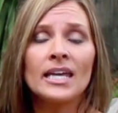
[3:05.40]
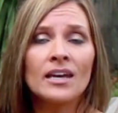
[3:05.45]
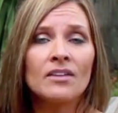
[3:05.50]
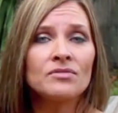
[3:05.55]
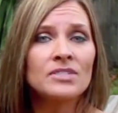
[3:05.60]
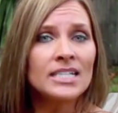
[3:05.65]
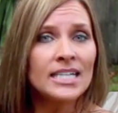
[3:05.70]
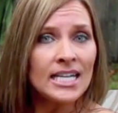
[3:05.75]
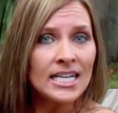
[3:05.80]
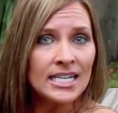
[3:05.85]

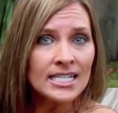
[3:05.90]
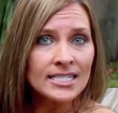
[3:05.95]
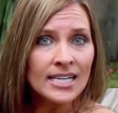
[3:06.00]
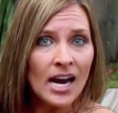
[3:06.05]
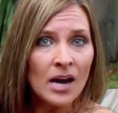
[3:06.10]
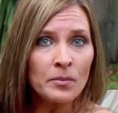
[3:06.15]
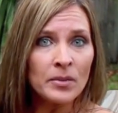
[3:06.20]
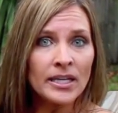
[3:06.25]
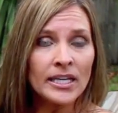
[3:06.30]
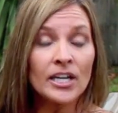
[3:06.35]
gift any
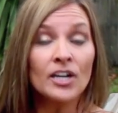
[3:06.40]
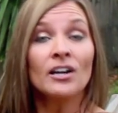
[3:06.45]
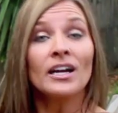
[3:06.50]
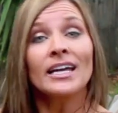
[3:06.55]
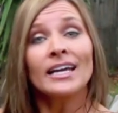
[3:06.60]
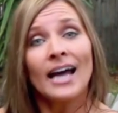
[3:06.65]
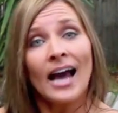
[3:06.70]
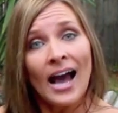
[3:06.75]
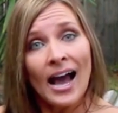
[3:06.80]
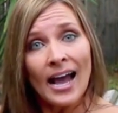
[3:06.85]
time of year. And
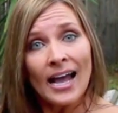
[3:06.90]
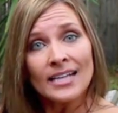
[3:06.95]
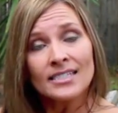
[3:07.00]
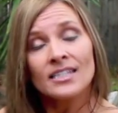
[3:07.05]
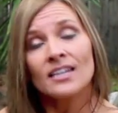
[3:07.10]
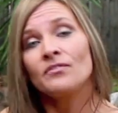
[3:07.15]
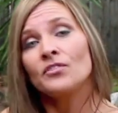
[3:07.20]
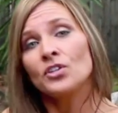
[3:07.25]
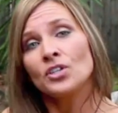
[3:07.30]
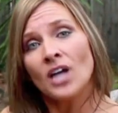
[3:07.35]
guys,
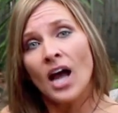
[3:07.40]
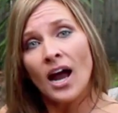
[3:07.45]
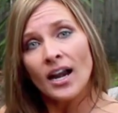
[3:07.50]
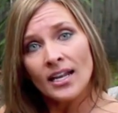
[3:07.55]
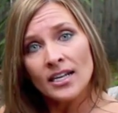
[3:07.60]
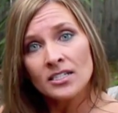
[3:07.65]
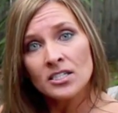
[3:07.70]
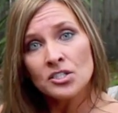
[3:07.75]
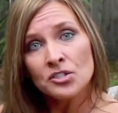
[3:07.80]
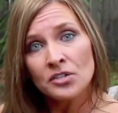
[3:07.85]
if you're not
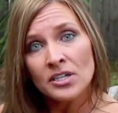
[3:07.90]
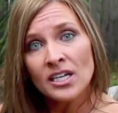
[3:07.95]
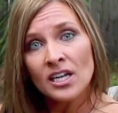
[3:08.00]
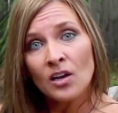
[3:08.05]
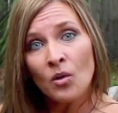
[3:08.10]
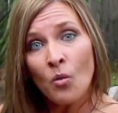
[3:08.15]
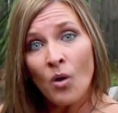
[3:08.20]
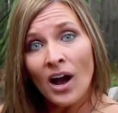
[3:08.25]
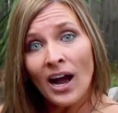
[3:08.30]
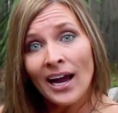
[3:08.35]
into drinking
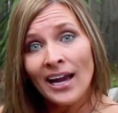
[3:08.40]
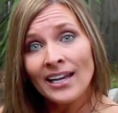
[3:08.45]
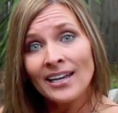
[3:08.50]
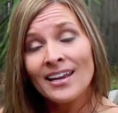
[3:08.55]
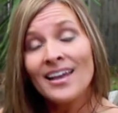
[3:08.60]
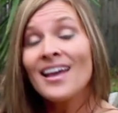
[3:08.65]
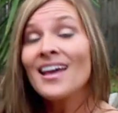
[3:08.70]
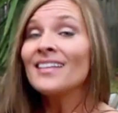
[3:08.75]
wine,